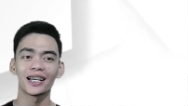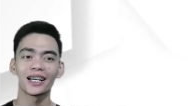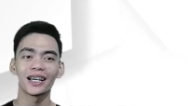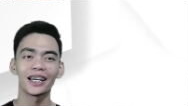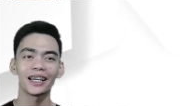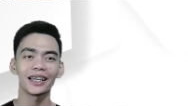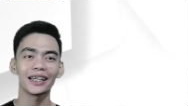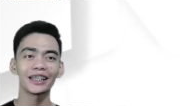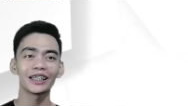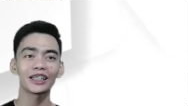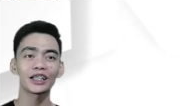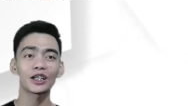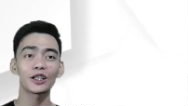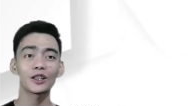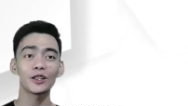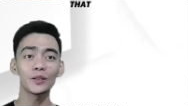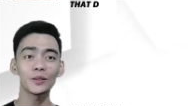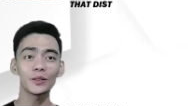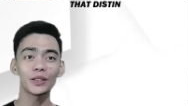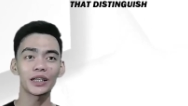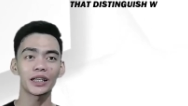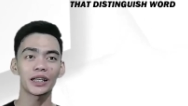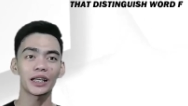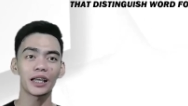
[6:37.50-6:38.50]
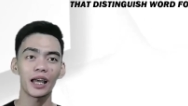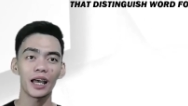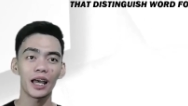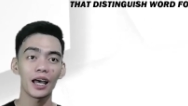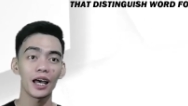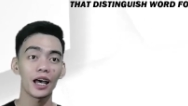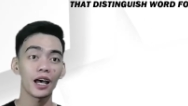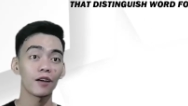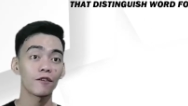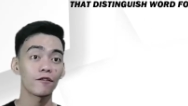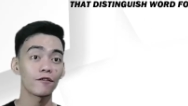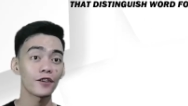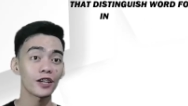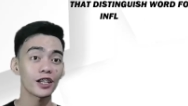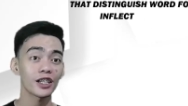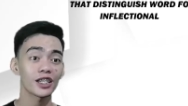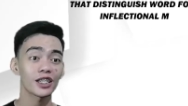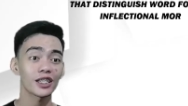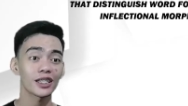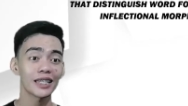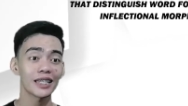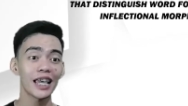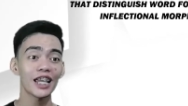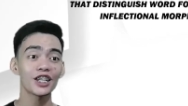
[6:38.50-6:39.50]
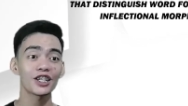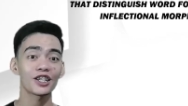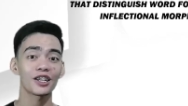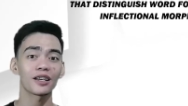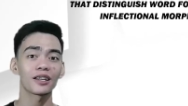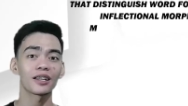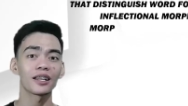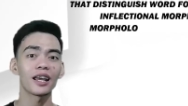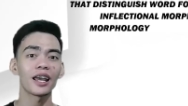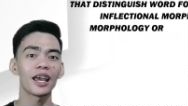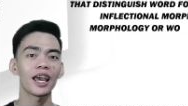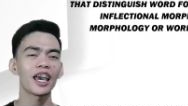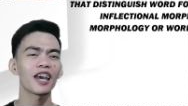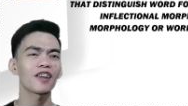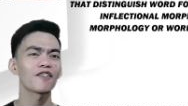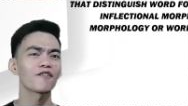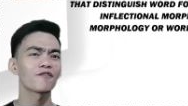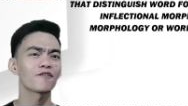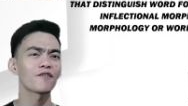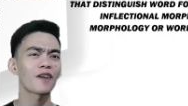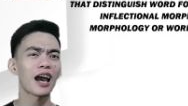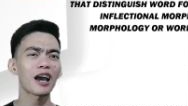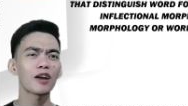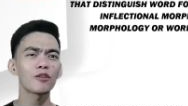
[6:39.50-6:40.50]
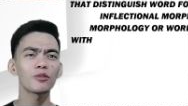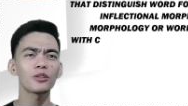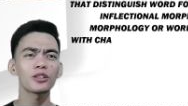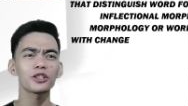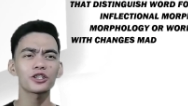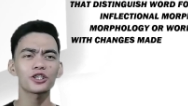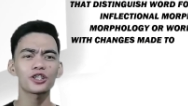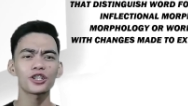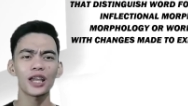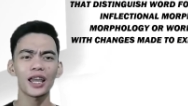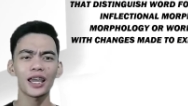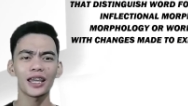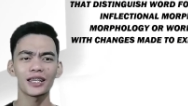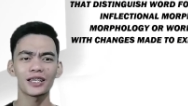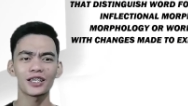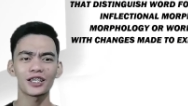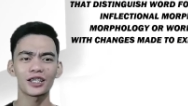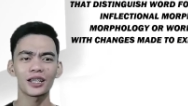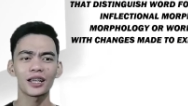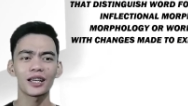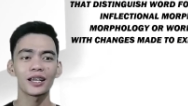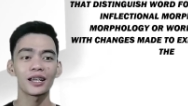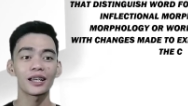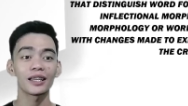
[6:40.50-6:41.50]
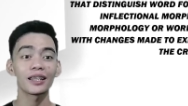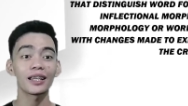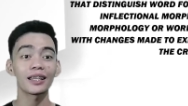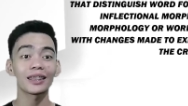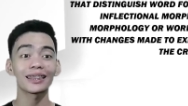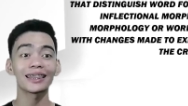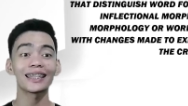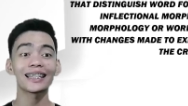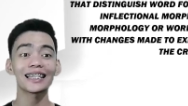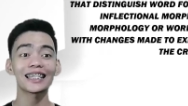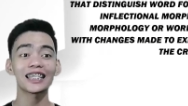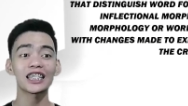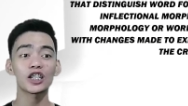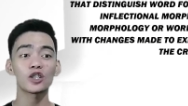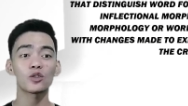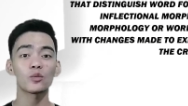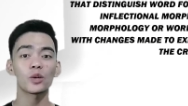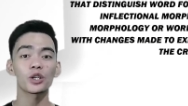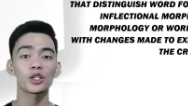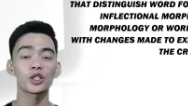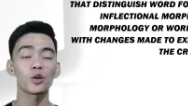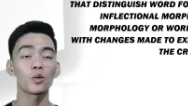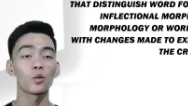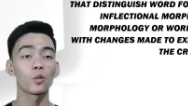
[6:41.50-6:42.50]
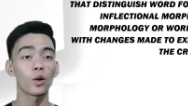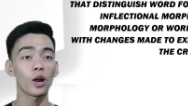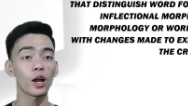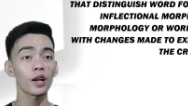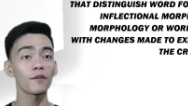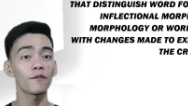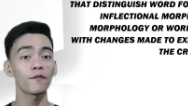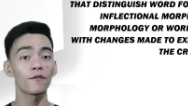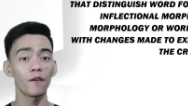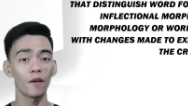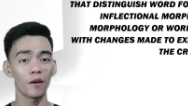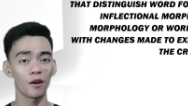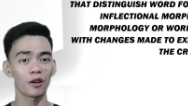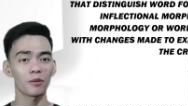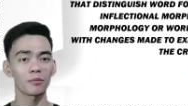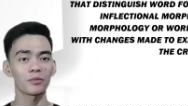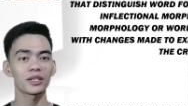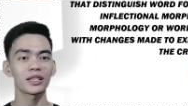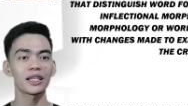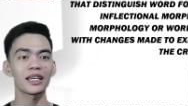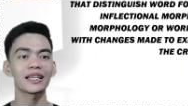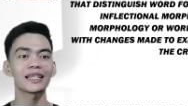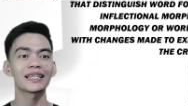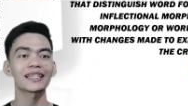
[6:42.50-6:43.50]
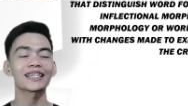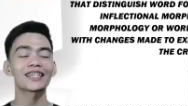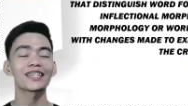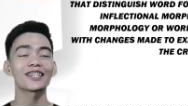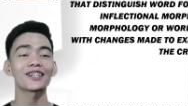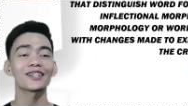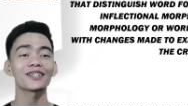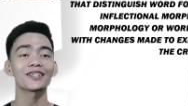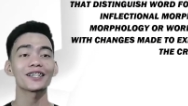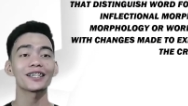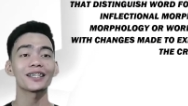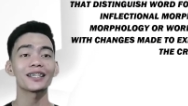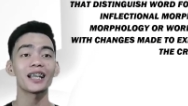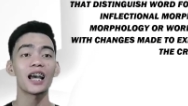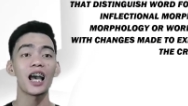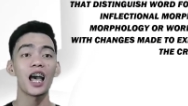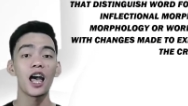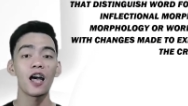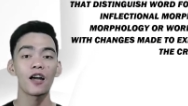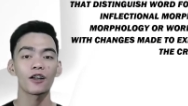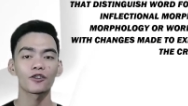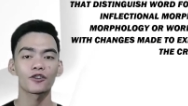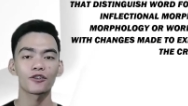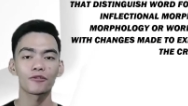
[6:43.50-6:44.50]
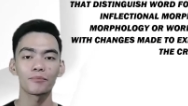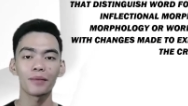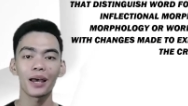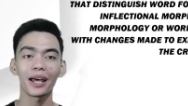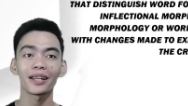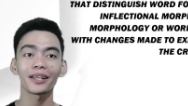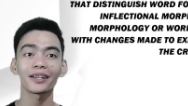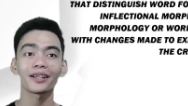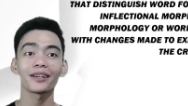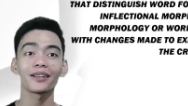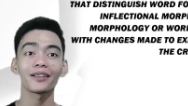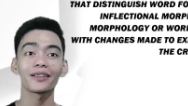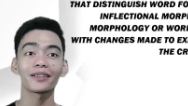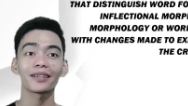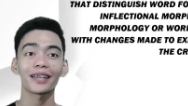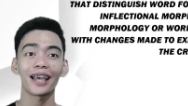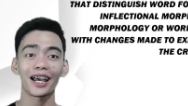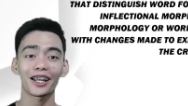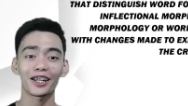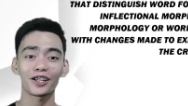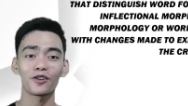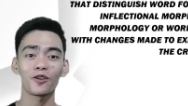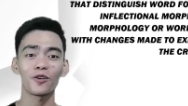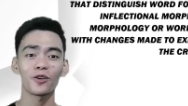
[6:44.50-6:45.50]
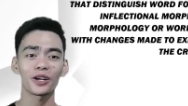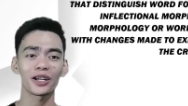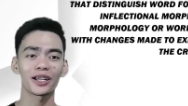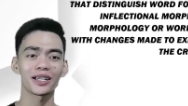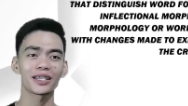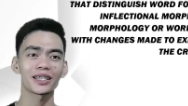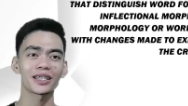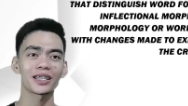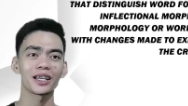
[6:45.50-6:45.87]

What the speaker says: including affixation and vowel change, that distinguish word forms in certain grammatical categories.